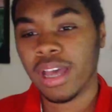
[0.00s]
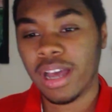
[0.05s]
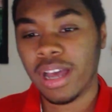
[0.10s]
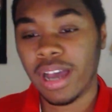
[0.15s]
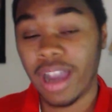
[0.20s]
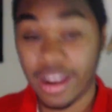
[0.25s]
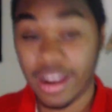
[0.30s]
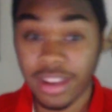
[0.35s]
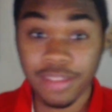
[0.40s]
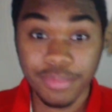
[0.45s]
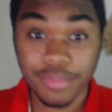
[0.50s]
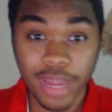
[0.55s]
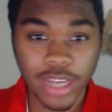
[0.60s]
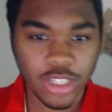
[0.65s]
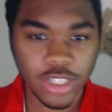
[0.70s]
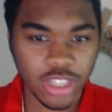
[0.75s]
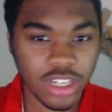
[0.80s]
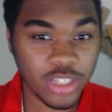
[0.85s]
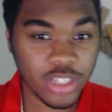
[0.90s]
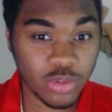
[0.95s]
I didn't
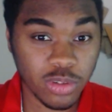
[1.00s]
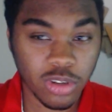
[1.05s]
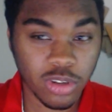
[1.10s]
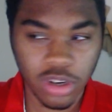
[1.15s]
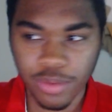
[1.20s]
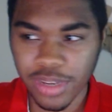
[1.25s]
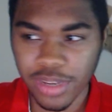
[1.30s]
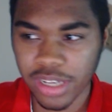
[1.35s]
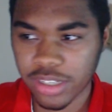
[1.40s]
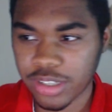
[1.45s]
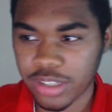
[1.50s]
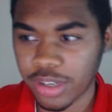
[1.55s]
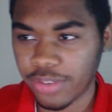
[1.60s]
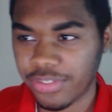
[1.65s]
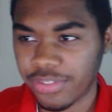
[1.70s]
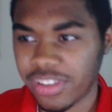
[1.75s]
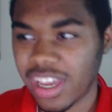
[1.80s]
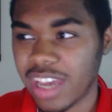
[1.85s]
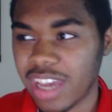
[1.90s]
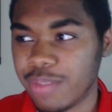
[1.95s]
mention that this was going to be a
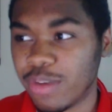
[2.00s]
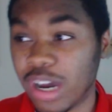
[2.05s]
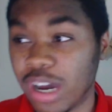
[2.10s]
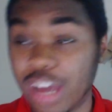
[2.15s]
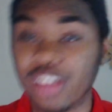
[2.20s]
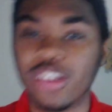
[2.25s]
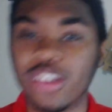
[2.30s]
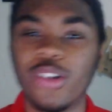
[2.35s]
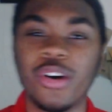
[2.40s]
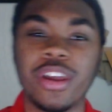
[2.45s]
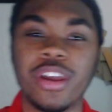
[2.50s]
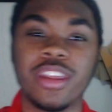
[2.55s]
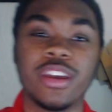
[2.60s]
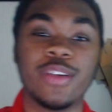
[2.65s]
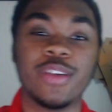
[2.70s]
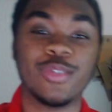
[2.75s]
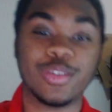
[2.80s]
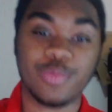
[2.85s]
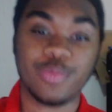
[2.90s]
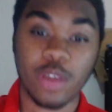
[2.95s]
tough game, but I had no idea it
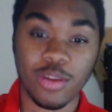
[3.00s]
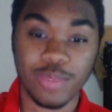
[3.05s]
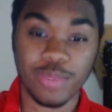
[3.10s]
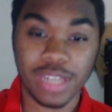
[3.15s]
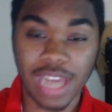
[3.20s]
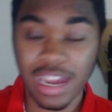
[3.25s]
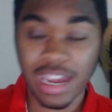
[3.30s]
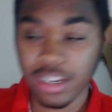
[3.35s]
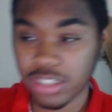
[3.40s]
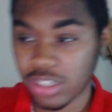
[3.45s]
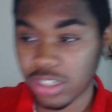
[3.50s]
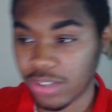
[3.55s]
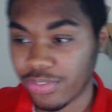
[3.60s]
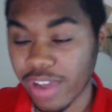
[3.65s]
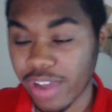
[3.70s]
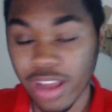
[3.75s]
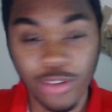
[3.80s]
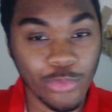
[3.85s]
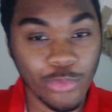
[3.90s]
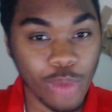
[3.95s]
was going to be that tough.
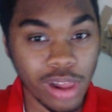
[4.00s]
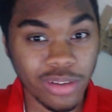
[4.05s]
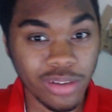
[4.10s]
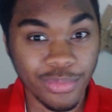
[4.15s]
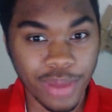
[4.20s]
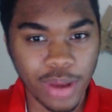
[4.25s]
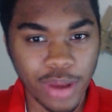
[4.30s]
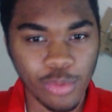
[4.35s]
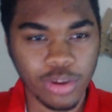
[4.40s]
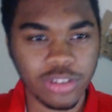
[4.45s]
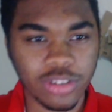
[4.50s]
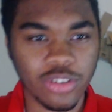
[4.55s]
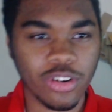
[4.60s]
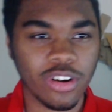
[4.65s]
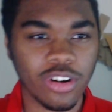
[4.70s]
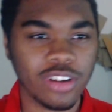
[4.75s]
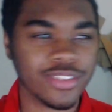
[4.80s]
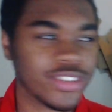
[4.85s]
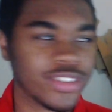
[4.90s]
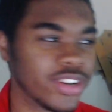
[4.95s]
Hello and welcome, by the way. What is going
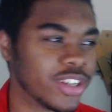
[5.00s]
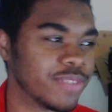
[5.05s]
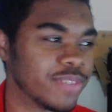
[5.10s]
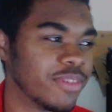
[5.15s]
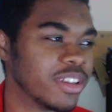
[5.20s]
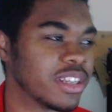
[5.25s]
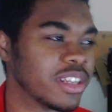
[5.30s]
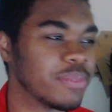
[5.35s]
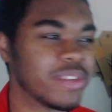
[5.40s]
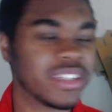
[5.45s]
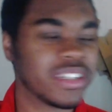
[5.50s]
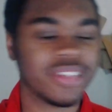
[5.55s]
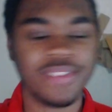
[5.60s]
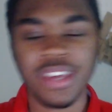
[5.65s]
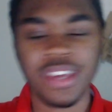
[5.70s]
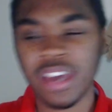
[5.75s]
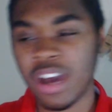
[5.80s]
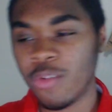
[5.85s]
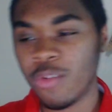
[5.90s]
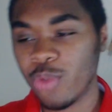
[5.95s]
on? So this is
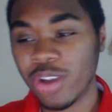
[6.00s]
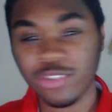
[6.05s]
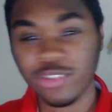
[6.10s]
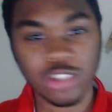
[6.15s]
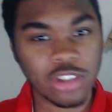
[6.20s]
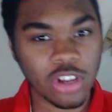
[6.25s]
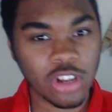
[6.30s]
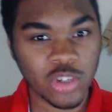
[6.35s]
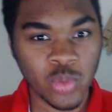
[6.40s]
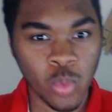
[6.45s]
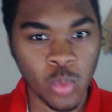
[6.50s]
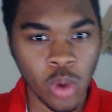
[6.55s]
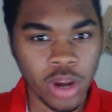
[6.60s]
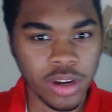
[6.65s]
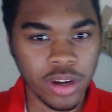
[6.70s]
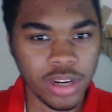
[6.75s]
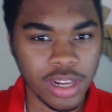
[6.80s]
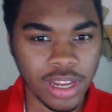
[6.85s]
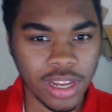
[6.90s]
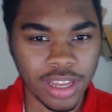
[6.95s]
MiaSanMiaTV, and we've just lost
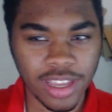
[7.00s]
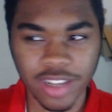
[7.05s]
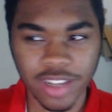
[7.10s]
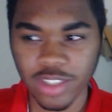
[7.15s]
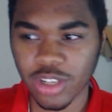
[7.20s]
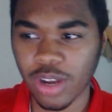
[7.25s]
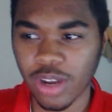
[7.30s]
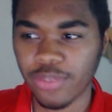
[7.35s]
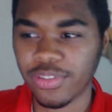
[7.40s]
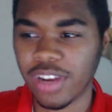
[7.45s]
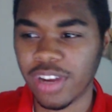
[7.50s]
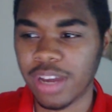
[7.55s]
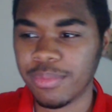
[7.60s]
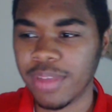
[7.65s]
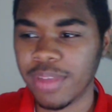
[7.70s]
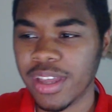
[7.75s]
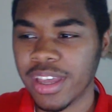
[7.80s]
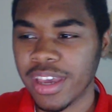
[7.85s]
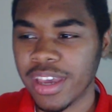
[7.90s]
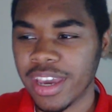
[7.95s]
1-0 against Hoffenheim
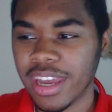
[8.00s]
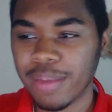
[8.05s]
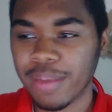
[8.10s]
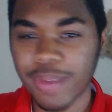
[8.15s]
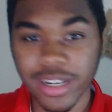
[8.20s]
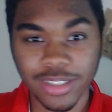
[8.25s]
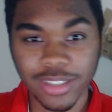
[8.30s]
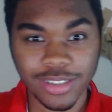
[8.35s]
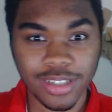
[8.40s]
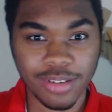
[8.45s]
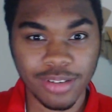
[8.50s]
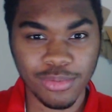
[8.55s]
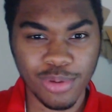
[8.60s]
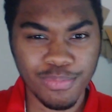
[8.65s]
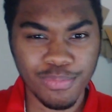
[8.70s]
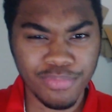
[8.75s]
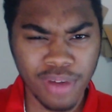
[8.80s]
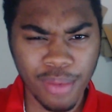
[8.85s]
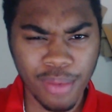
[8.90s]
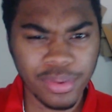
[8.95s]
in a match that we
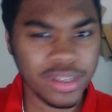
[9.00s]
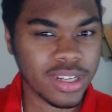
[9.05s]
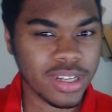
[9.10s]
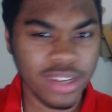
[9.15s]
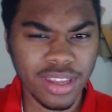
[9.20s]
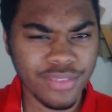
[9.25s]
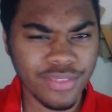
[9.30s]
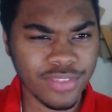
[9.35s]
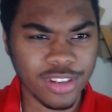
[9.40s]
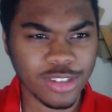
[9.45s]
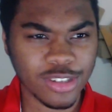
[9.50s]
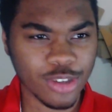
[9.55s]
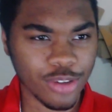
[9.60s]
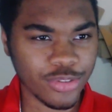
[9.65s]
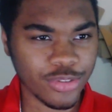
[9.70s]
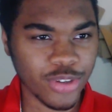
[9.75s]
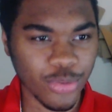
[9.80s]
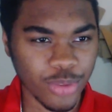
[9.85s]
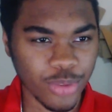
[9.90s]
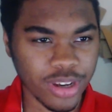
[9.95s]
probably didn't even deserve
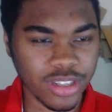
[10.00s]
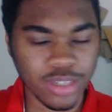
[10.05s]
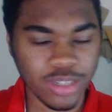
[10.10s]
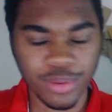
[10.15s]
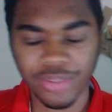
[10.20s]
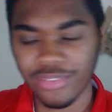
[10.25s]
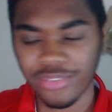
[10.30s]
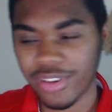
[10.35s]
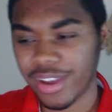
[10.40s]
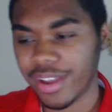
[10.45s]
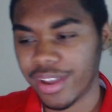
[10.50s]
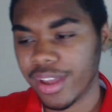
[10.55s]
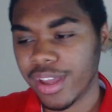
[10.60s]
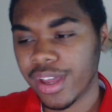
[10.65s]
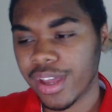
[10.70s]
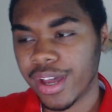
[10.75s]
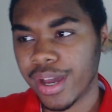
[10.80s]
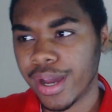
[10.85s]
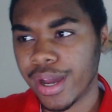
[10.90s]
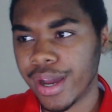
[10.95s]
to win, to be fair.
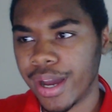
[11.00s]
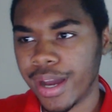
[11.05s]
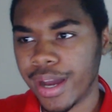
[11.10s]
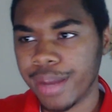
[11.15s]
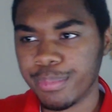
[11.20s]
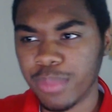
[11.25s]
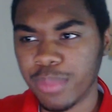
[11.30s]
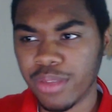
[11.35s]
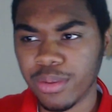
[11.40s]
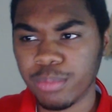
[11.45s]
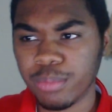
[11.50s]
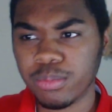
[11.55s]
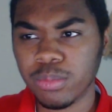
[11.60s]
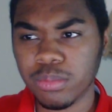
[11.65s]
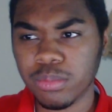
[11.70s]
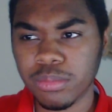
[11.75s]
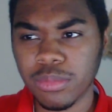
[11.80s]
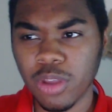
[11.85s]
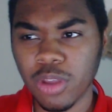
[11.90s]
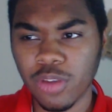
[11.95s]
You
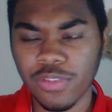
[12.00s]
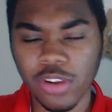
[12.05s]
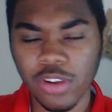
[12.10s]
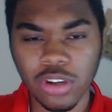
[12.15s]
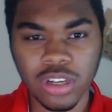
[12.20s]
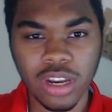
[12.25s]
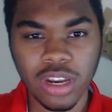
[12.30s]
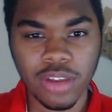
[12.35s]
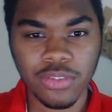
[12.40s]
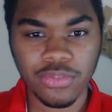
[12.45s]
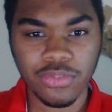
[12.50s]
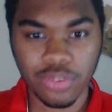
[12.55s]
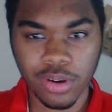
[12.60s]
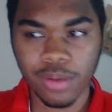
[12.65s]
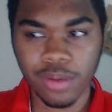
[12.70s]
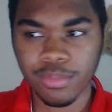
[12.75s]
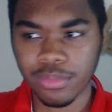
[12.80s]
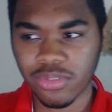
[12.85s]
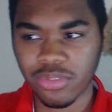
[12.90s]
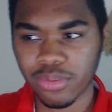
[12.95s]
know, if you look at it
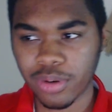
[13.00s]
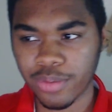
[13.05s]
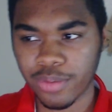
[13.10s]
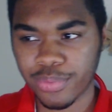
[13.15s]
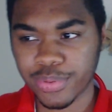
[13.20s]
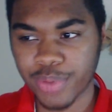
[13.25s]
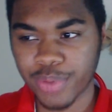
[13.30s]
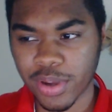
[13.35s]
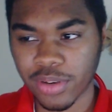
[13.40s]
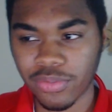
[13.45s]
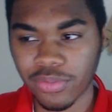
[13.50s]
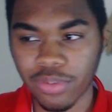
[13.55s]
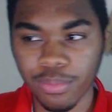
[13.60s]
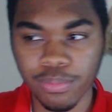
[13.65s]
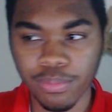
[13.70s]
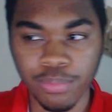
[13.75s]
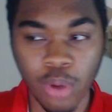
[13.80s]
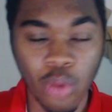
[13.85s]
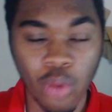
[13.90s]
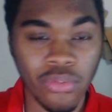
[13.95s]
from perspective from
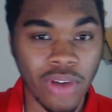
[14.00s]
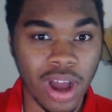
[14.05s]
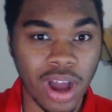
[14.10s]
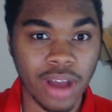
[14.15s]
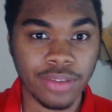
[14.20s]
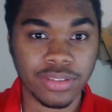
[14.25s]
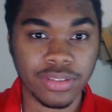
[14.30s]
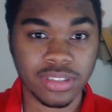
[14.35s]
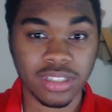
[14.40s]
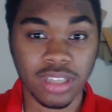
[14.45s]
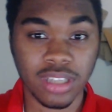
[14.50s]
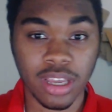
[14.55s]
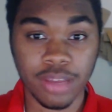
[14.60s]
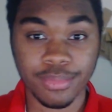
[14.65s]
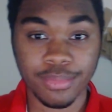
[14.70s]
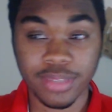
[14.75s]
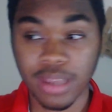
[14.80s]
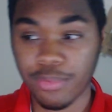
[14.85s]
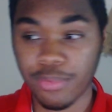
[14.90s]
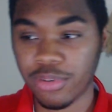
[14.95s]
both halves
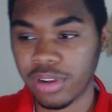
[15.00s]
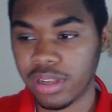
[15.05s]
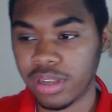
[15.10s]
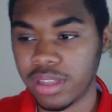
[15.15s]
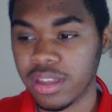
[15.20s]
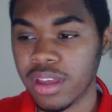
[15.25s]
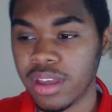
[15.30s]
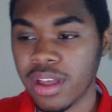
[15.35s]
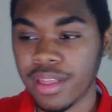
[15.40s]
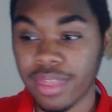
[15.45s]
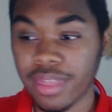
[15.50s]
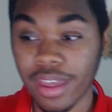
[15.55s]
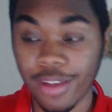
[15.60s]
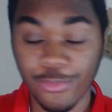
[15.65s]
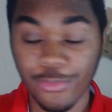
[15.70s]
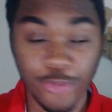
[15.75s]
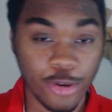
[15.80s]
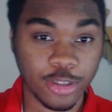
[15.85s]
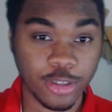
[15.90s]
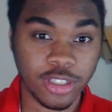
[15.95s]
separately, then
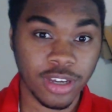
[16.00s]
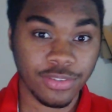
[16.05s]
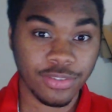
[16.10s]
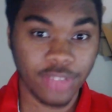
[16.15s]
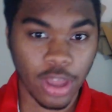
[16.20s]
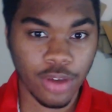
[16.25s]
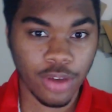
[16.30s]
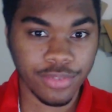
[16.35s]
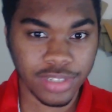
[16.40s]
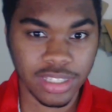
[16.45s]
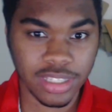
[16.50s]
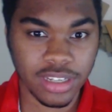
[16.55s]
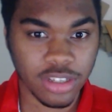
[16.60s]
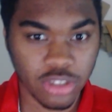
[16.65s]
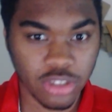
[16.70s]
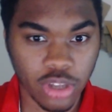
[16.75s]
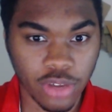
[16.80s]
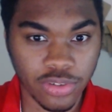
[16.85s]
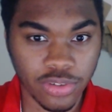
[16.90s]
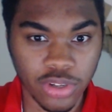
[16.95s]
first half they obviously
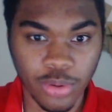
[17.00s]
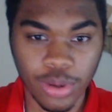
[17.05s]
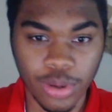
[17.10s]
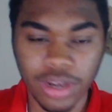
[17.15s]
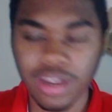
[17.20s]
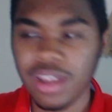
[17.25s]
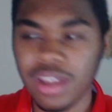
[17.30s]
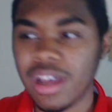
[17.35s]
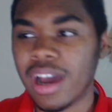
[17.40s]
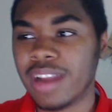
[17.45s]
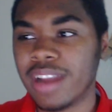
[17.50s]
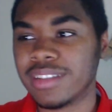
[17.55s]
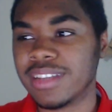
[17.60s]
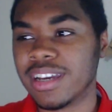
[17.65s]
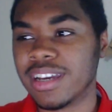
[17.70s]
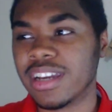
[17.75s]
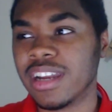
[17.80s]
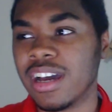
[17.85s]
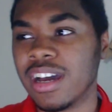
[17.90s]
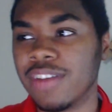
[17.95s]
deserved to win, and the
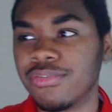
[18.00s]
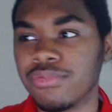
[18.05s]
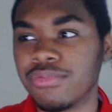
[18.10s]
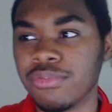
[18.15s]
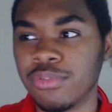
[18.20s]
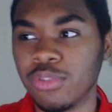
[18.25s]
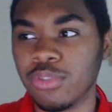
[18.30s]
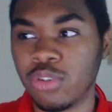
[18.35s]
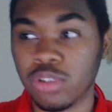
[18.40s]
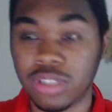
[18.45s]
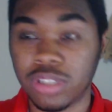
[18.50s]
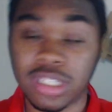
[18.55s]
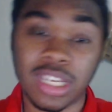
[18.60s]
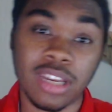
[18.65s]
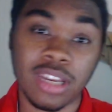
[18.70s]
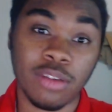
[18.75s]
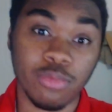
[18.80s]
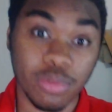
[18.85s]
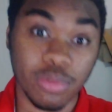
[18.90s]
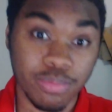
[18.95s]
second half you could say
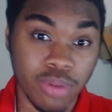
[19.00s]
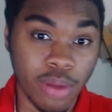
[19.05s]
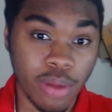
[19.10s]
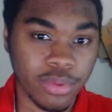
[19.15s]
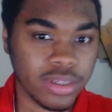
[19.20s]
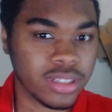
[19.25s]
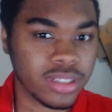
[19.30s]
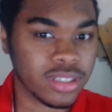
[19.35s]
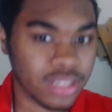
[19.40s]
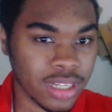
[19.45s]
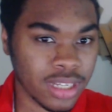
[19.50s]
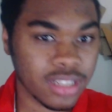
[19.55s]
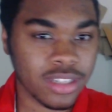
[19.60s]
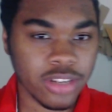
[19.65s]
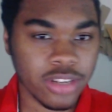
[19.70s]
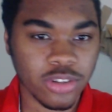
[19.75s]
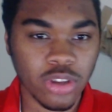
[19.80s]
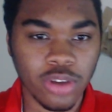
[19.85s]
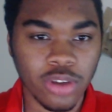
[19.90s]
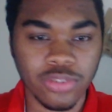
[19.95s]
that we probably did
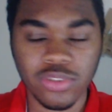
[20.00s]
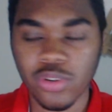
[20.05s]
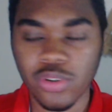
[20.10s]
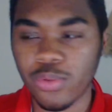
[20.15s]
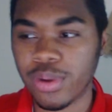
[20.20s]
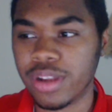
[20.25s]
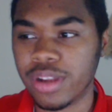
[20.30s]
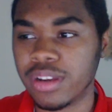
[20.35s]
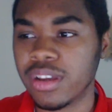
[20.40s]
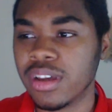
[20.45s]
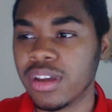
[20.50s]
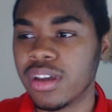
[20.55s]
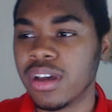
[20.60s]
deserve to win.